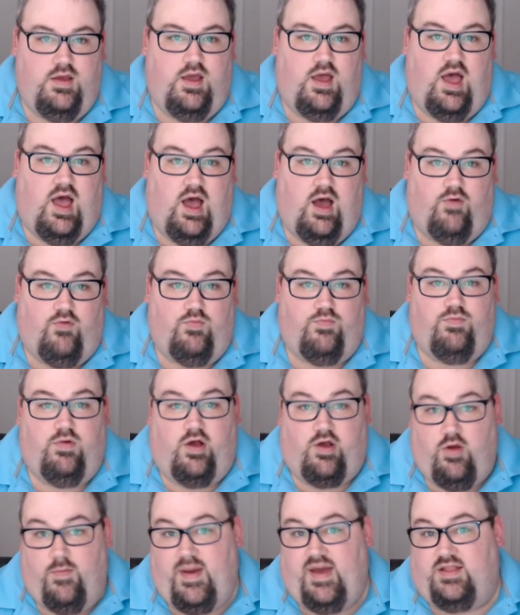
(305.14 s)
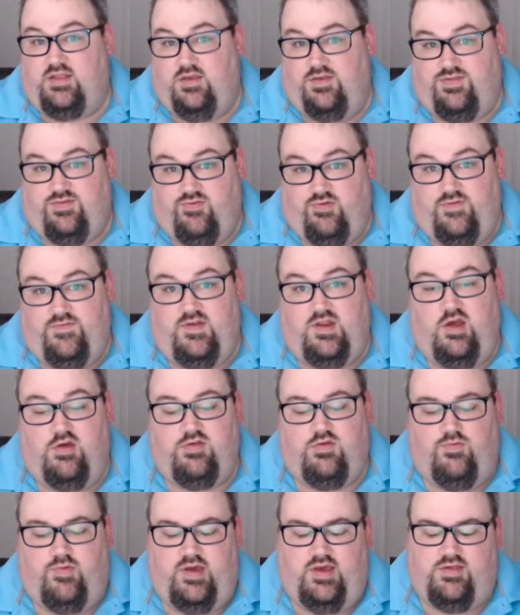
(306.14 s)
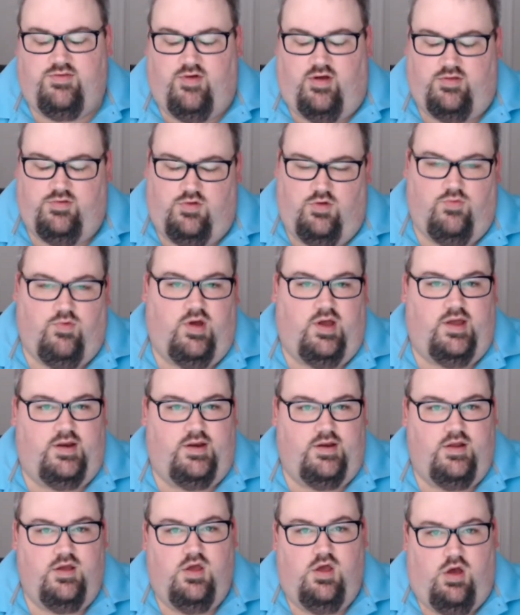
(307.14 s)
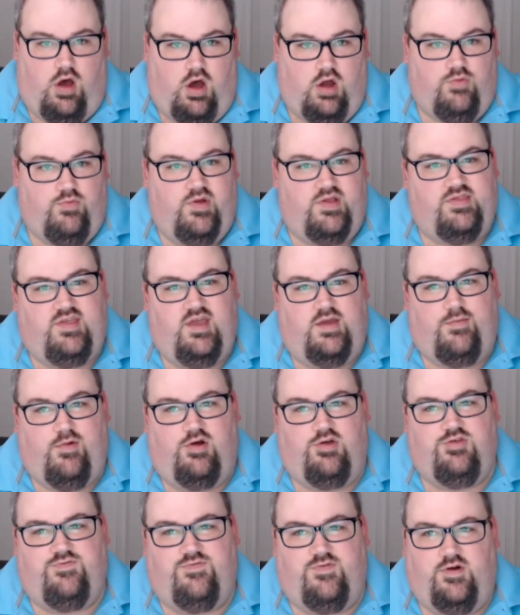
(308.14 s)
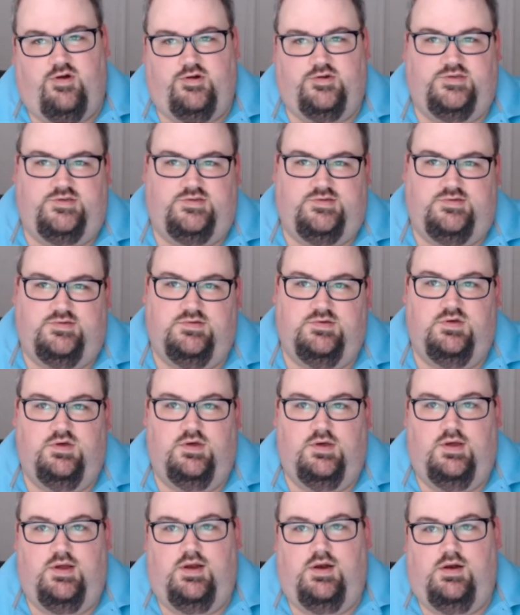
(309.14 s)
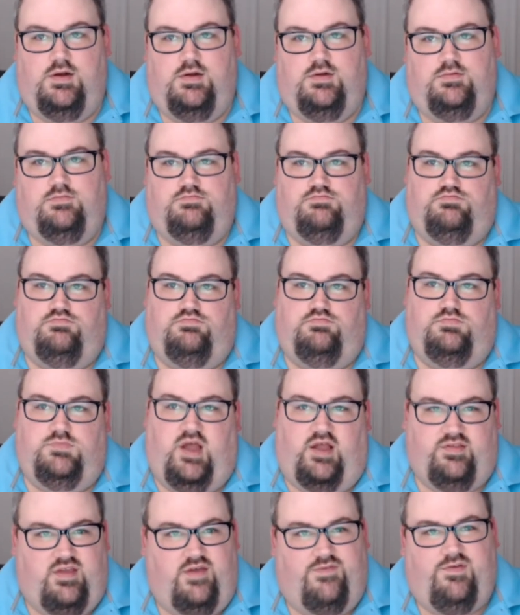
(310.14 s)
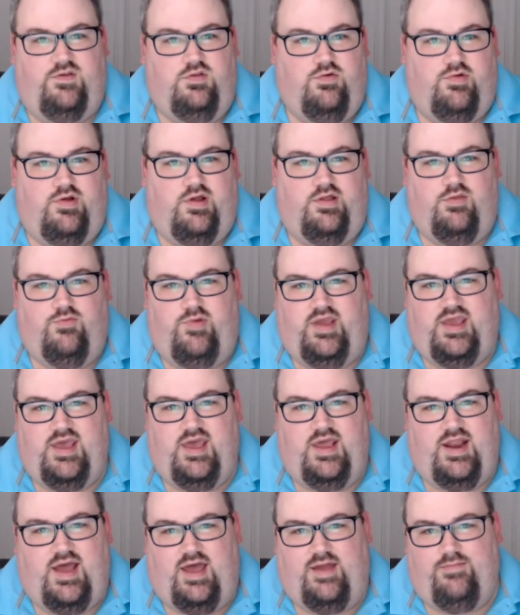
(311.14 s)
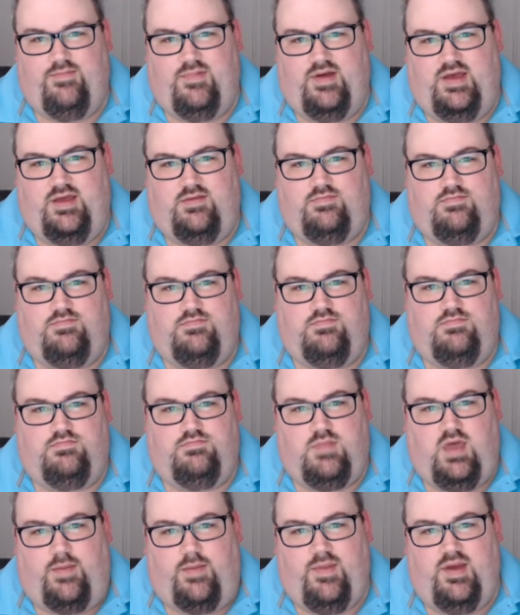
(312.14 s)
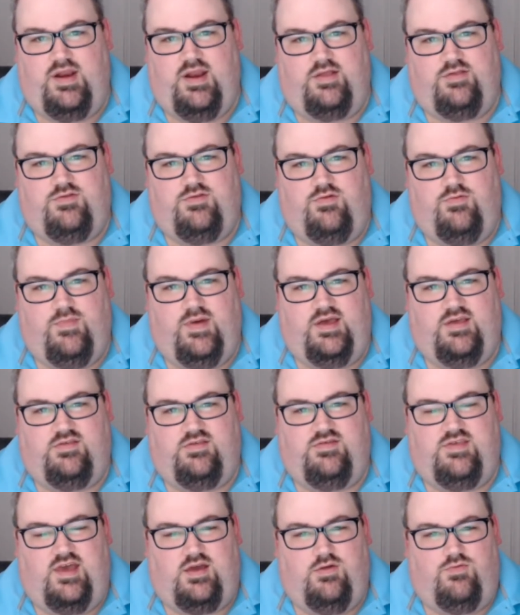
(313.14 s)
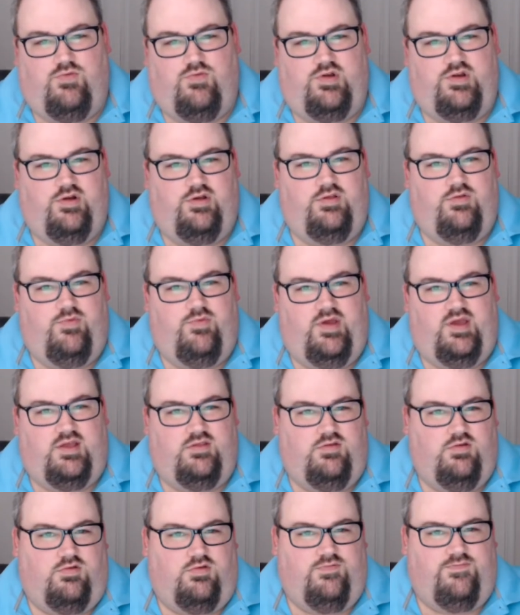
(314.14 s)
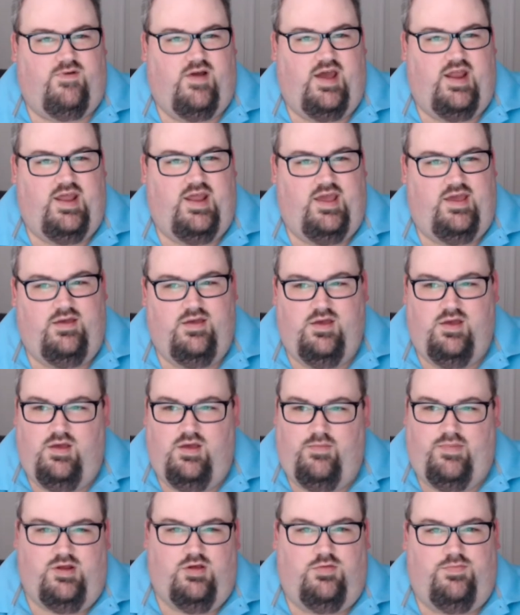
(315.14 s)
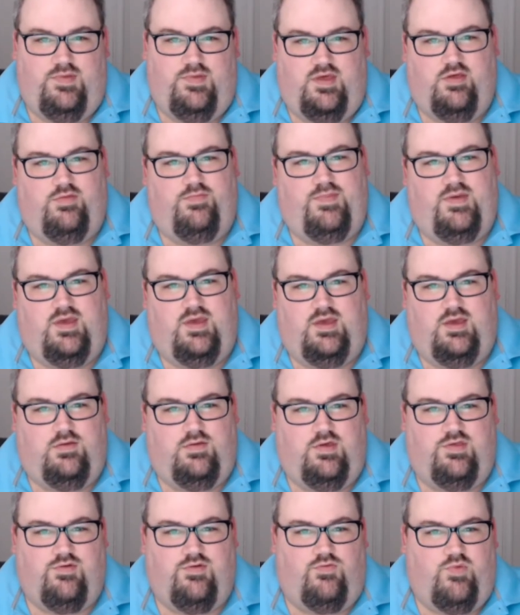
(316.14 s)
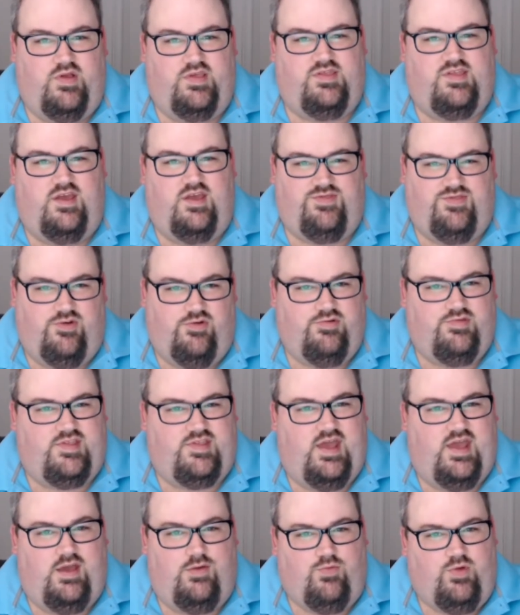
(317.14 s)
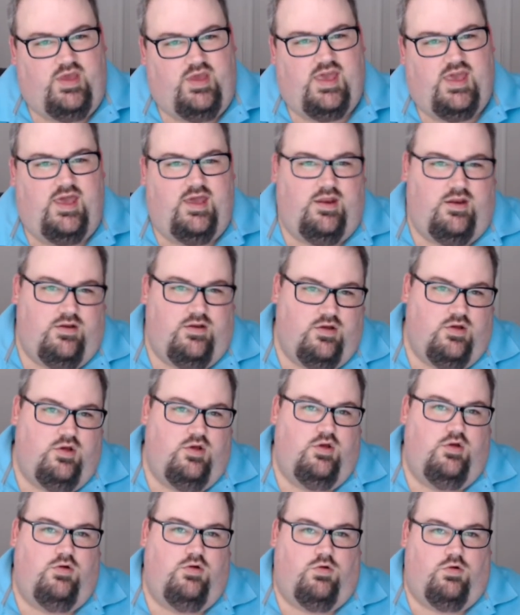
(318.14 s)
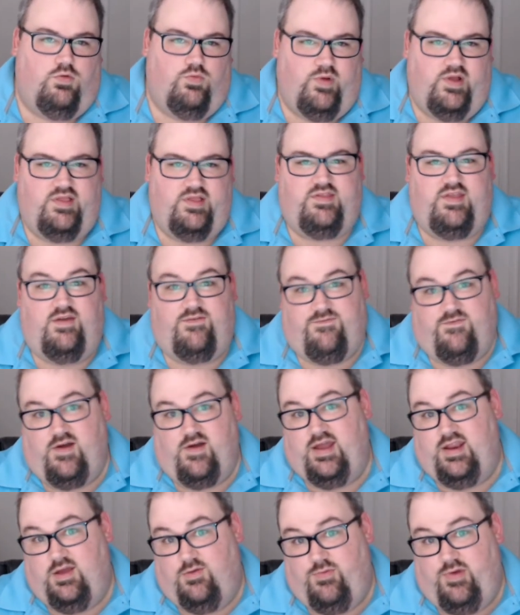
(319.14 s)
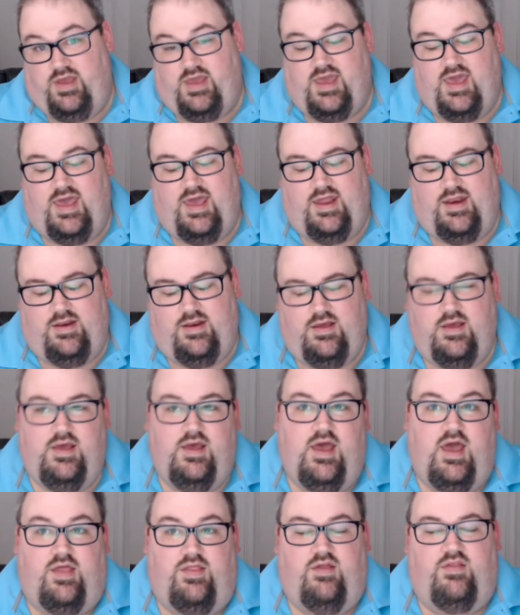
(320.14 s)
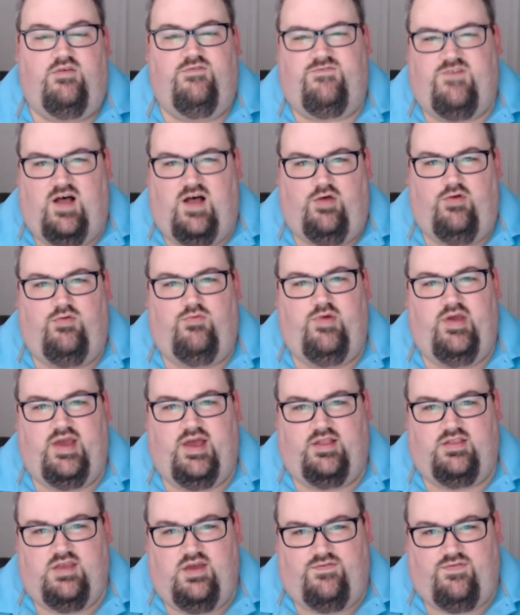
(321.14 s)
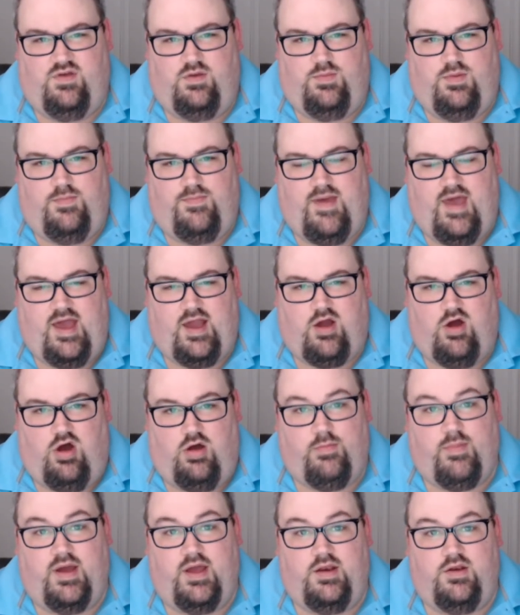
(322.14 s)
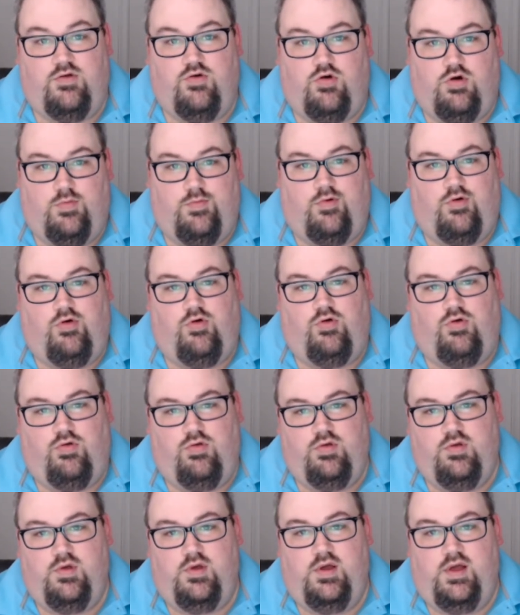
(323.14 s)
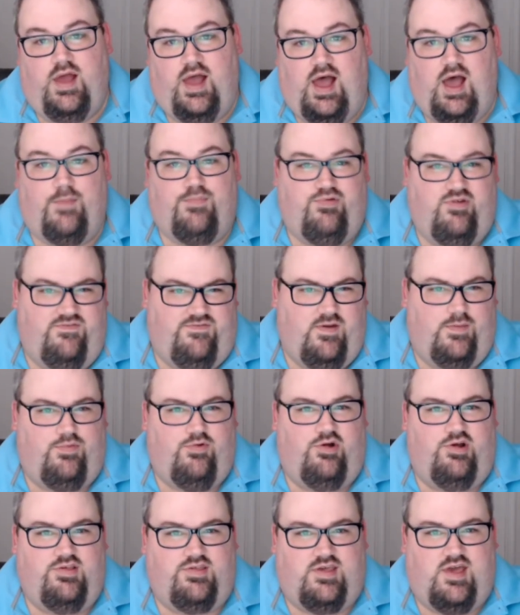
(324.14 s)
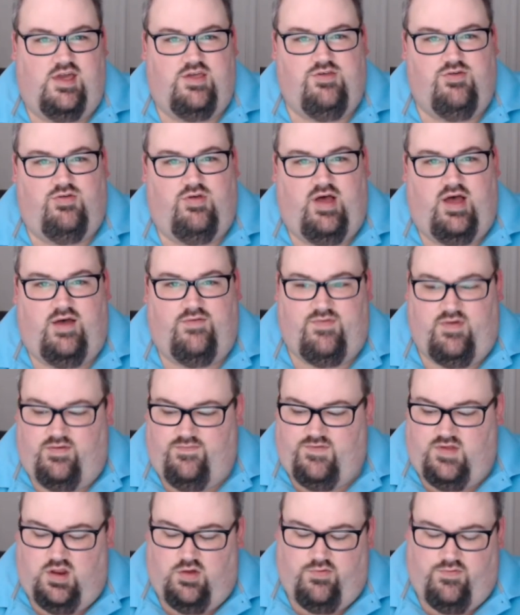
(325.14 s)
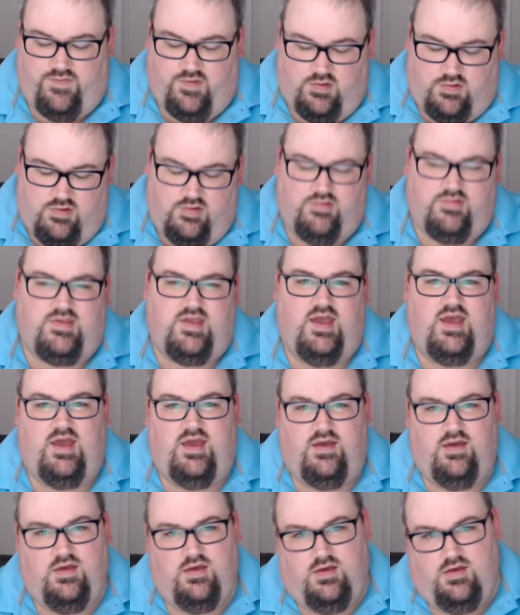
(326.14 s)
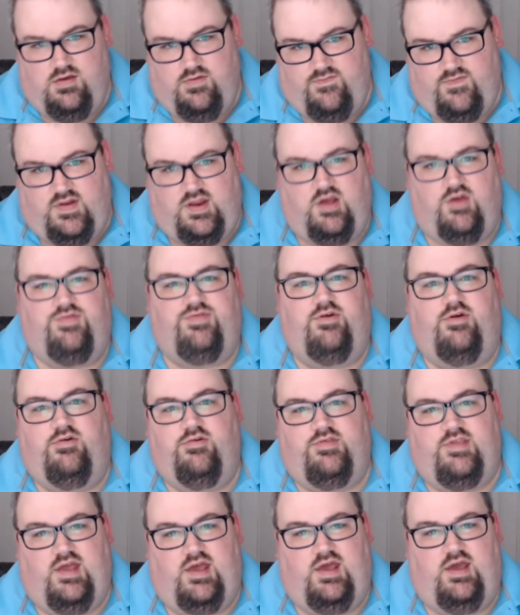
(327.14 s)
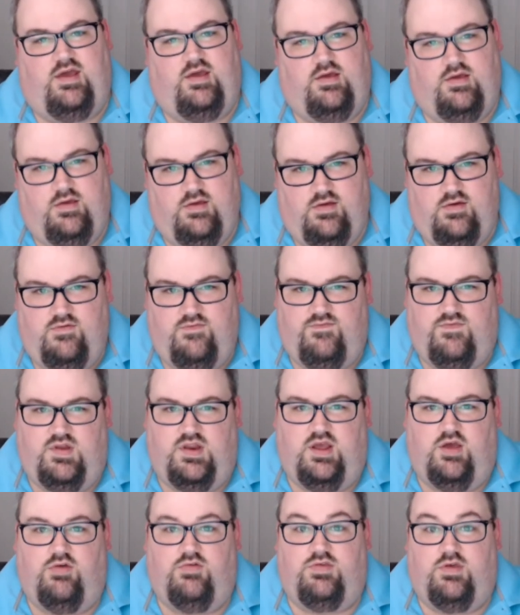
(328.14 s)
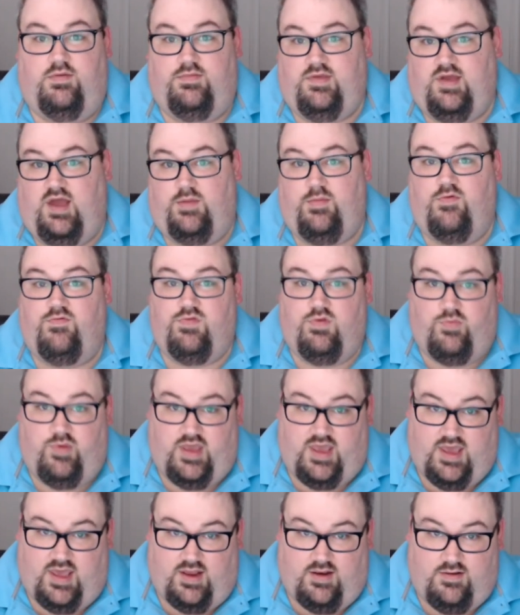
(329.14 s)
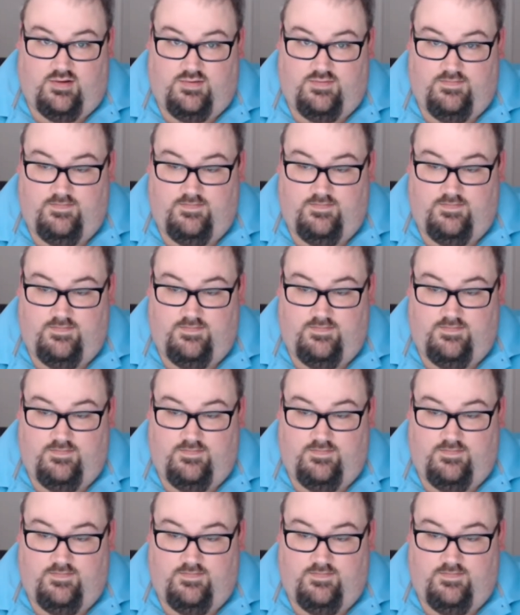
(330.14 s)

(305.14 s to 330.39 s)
Uh, we'll, I'll go back to three videos a week, so I'll do one on Wednesday, March 1st. I'll definitely do it on the weekend. I might I might not do my second one during the week until Friday, but it'll be it'll be either Wednesday, Thursday weekend or Wednesday, Friday weekend. And then the following week, I'll definitely be back on my normal uh, pre February schedule of a video review Tuesday, video Thursday, video sometime over the weekend.